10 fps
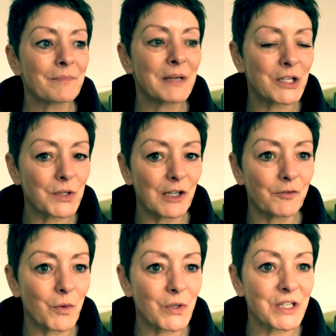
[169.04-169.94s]
Big drink
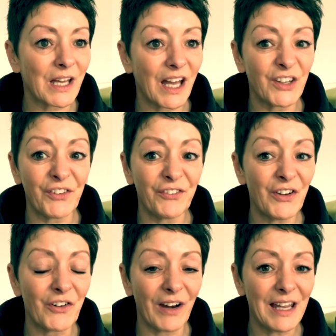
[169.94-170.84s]
of water, and I
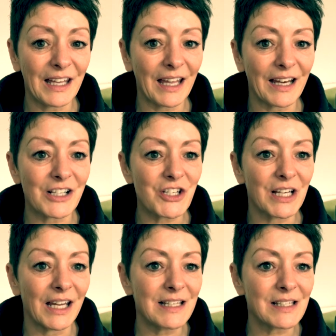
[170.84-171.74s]
feel great again,
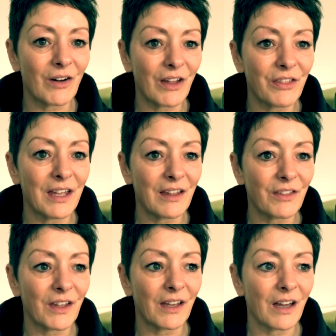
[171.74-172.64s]
actually. So I
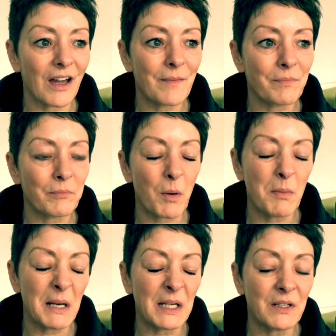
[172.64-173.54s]
think that
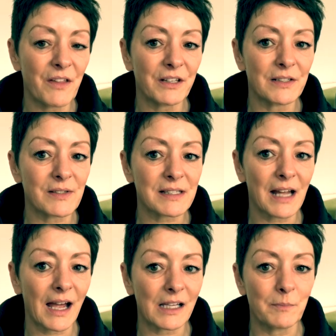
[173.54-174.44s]
probably another little
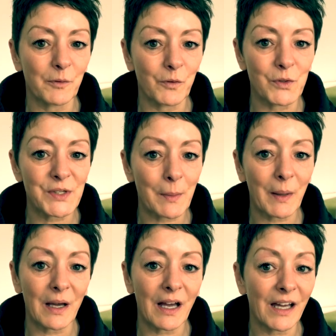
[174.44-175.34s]
snack before
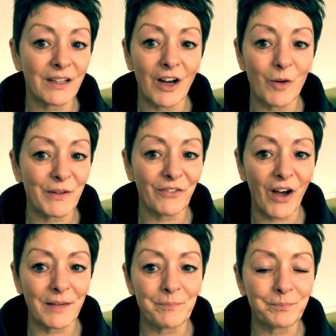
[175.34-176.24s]
supper and I'll be
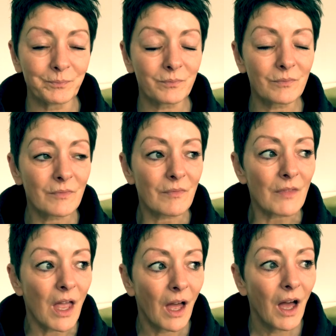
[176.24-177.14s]
fine.
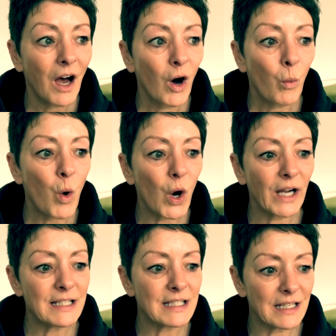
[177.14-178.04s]
What
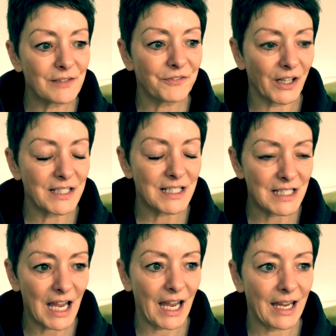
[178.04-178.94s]
I did find
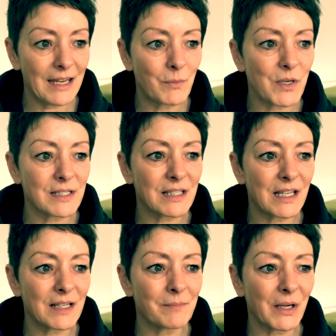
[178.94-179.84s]
today was
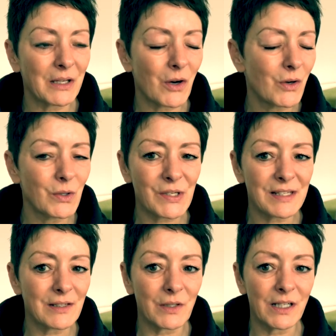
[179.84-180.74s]
that my goggles are
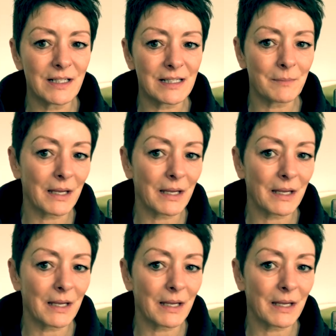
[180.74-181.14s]
still hurting